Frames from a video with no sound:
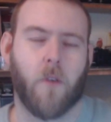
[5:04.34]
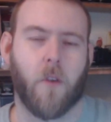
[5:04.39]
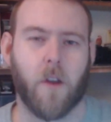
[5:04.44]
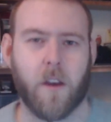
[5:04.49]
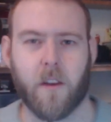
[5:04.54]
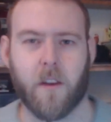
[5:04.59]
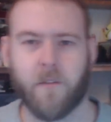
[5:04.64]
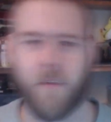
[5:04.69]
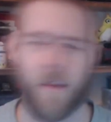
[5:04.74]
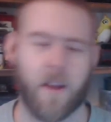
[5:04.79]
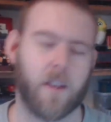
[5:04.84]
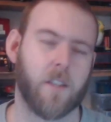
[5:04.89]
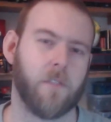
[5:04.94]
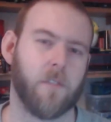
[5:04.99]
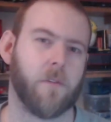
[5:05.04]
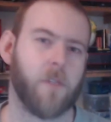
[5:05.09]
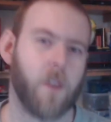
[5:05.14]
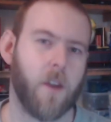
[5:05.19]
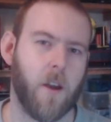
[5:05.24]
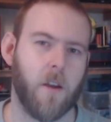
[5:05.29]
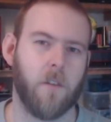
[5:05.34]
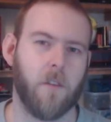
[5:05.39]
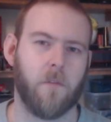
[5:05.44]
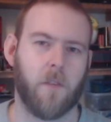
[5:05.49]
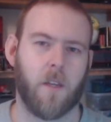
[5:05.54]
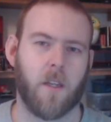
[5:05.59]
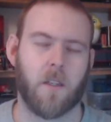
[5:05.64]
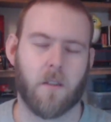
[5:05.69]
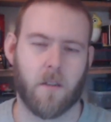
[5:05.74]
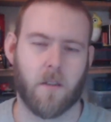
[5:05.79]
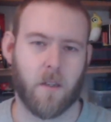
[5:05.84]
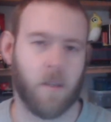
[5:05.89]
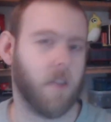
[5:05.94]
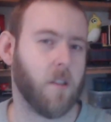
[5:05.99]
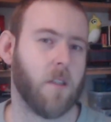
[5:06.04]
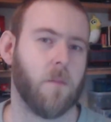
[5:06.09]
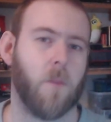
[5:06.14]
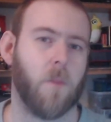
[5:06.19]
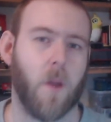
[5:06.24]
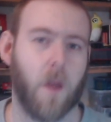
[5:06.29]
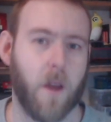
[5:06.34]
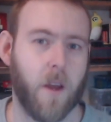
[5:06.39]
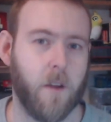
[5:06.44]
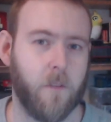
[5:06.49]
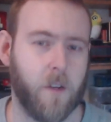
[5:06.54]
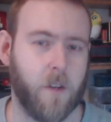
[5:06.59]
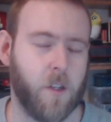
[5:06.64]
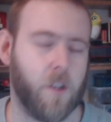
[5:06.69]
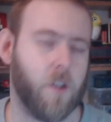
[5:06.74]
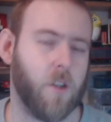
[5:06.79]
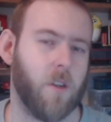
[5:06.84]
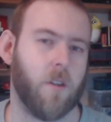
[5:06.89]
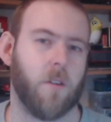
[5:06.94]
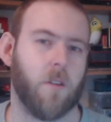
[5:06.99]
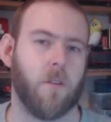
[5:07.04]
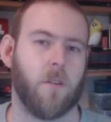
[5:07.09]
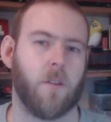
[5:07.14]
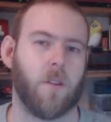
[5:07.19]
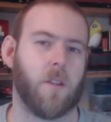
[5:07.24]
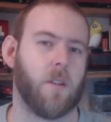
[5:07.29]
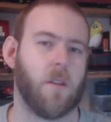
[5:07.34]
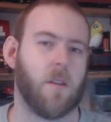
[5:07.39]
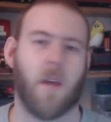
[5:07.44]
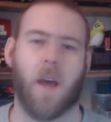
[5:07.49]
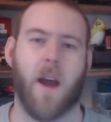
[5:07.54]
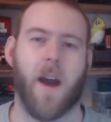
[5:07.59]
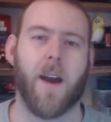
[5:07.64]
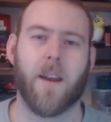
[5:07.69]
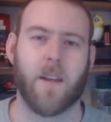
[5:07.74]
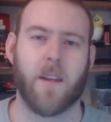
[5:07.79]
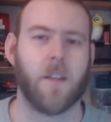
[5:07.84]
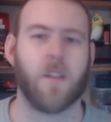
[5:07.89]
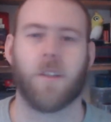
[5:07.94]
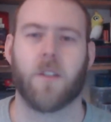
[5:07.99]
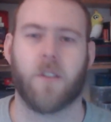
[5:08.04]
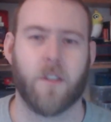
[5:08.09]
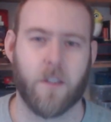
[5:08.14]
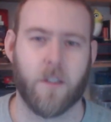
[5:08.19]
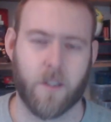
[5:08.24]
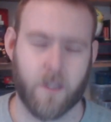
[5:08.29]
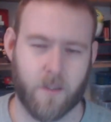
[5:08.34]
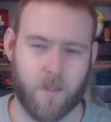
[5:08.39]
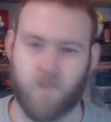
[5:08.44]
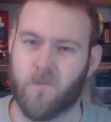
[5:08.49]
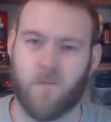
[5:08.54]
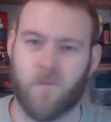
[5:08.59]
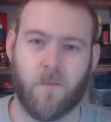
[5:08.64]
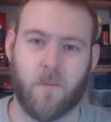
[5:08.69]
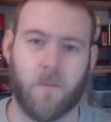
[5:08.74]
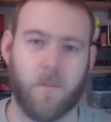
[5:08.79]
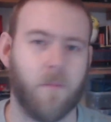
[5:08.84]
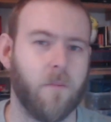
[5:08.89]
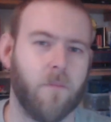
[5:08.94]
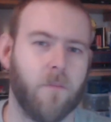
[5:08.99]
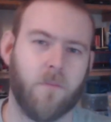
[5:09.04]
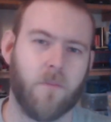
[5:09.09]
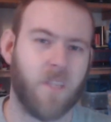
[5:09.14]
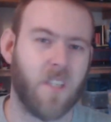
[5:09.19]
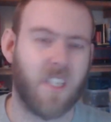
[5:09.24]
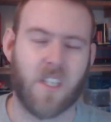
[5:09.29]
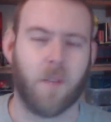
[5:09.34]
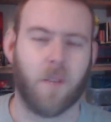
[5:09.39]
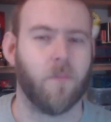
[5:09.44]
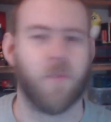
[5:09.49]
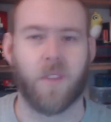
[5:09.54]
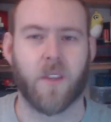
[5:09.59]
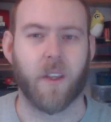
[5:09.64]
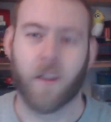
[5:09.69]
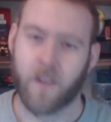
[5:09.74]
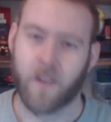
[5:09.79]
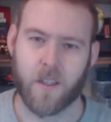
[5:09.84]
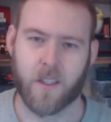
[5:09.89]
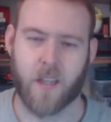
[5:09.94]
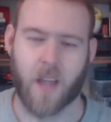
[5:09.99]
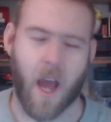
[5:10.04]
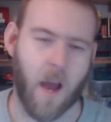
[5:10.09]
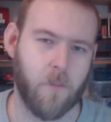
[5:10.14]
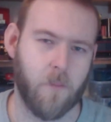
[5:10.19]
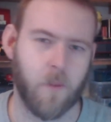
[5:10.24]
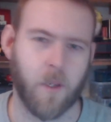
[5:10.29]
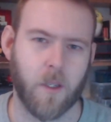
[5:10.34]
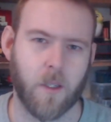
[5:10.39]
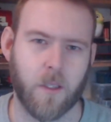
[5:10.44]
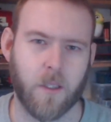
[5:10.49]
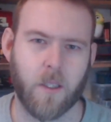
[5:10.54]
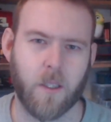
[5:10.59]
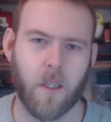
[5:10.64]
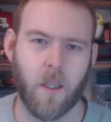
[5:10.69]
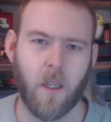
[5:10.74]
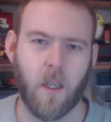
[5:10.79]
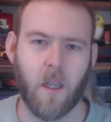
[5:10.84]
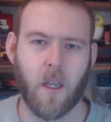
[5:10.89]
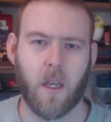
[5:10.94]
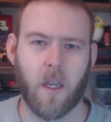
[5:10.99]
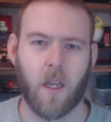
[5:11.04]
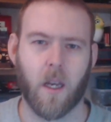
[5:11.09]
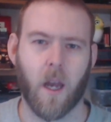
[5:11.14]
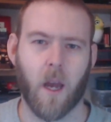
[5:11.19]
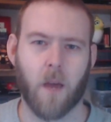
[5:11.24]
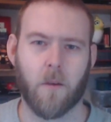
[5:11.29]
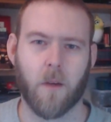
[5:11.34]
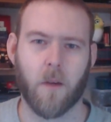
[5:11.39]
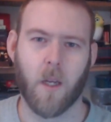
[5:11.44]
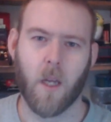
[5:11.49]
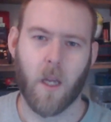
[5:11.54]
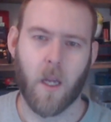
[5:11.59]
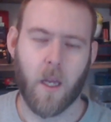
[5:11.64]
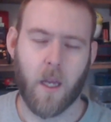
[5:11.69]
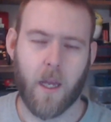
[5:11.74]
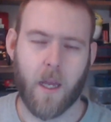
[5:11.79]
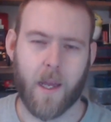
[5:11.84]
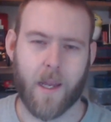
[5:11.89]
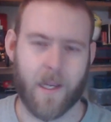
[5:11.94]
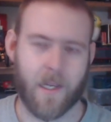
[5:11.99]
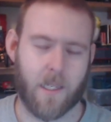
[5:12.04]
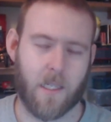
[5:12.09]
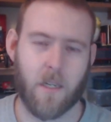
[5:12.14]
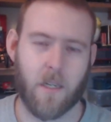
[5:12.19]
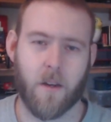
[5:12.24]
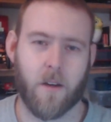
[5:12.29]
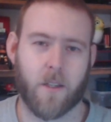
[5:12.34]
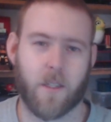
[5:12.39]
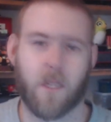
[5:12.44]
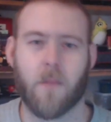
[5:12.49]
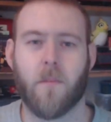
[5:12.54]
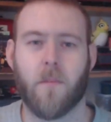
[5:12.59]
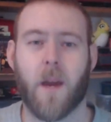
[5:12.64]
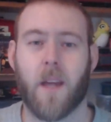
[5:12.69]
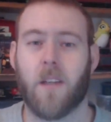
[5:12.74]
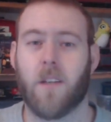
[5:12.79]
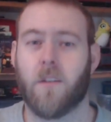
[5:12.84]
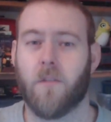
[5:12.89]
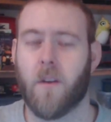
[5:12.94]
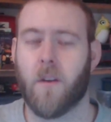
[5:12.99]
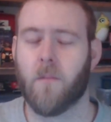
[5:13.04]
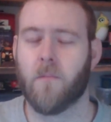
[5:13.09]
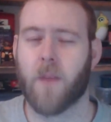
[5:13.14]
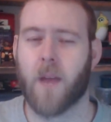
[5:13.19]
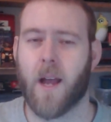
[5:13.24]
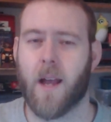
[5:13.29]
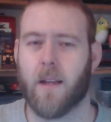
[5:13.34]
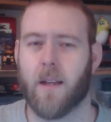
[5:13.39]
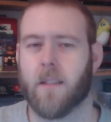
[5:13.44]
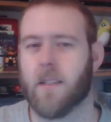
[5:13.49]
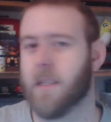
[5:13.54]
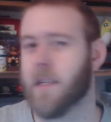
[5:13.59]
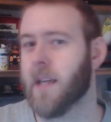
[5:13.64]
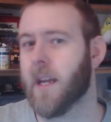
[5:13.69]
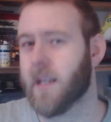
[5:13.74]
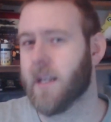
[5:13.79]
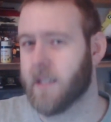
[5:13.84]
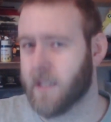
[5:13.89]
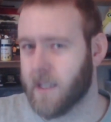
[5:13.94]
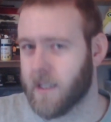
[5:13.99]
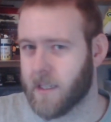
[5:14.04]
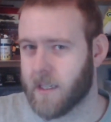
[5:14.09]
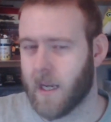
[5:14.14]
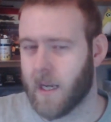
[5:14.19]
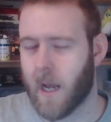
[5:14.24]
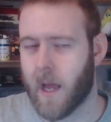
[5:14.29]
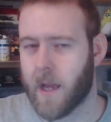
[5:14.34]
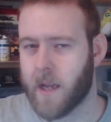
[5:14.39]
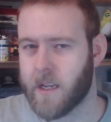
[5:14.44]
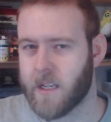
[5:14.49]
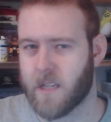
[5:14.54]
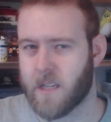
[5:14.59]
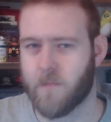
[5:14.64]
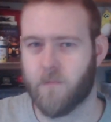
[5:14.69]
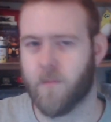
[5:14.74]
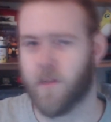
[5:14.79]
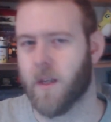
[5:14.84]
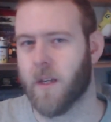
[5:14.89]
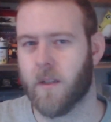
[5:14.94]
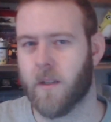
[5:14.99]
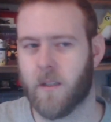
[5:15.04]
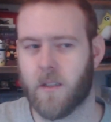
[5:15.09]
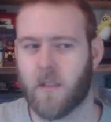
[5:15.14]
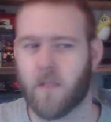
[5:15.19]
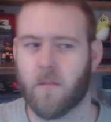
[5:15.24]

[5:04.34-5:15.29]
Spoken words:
effects of COVID and supplier issues, and it's just something that's happened. You know, it's not a major impact. Yes, it's late, but